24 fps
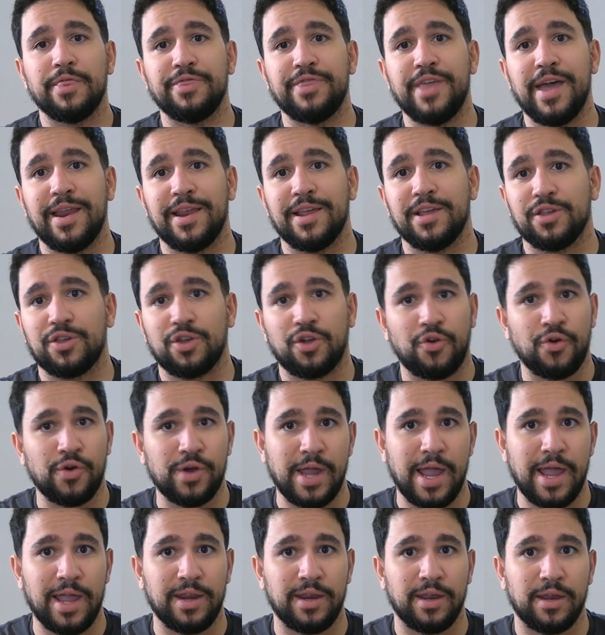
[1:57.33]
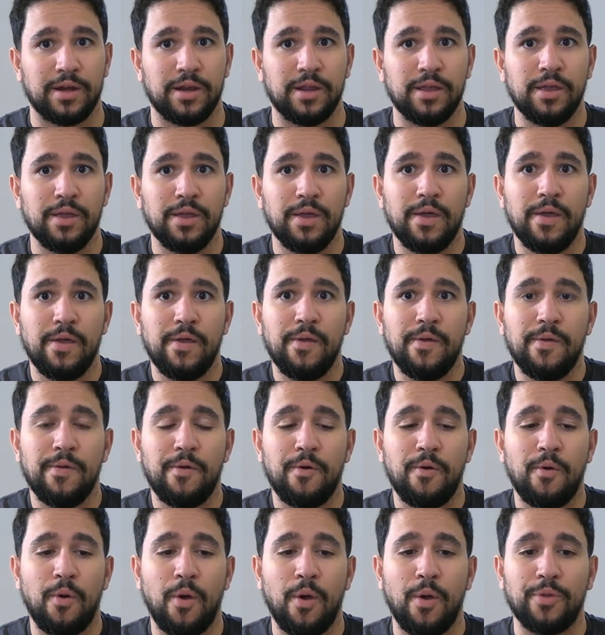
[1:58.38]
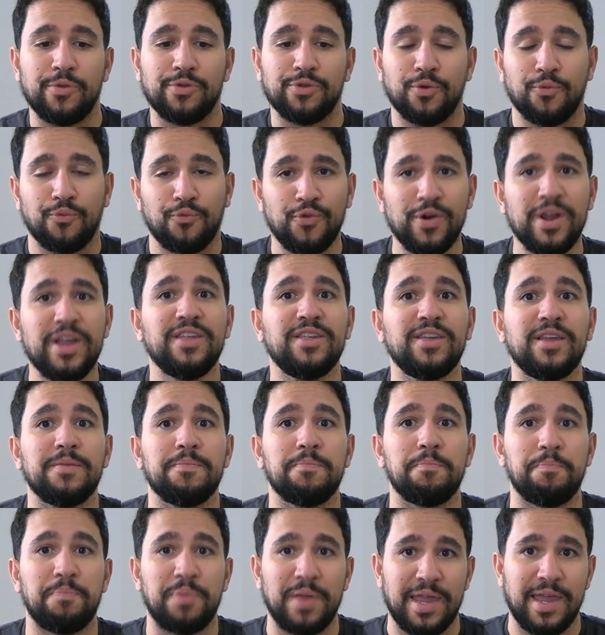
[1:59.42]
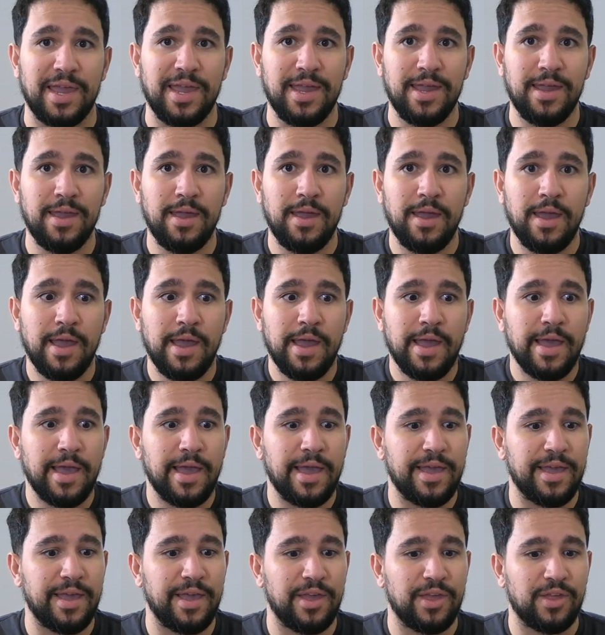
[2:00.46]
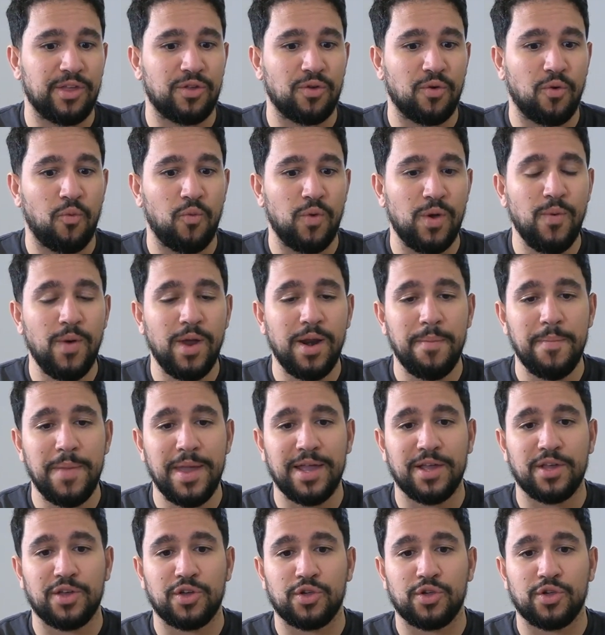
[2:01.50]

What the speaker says: that is created. The reason being is we want to make